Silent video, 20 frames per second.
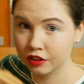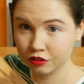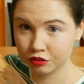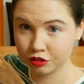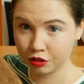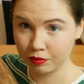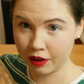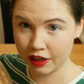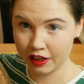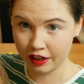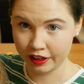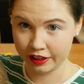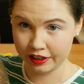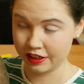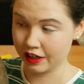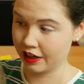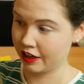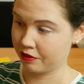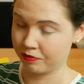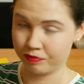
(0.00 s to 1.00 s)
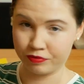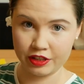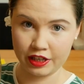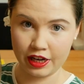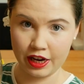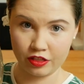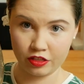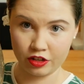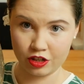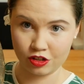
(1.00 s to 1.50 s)
for my liking to
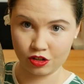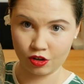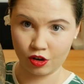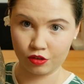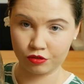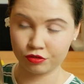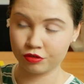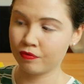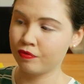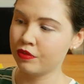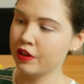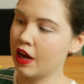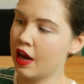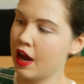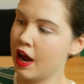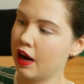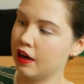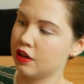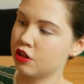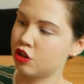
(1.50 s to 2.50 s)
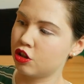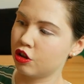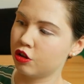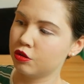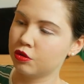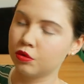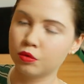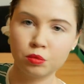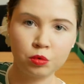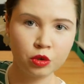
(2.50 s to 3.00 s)
get this off.
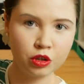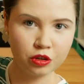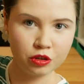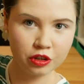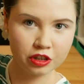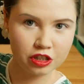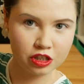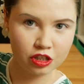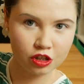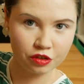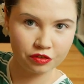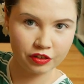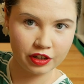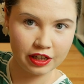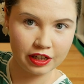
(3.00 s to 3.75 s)
So what you can see over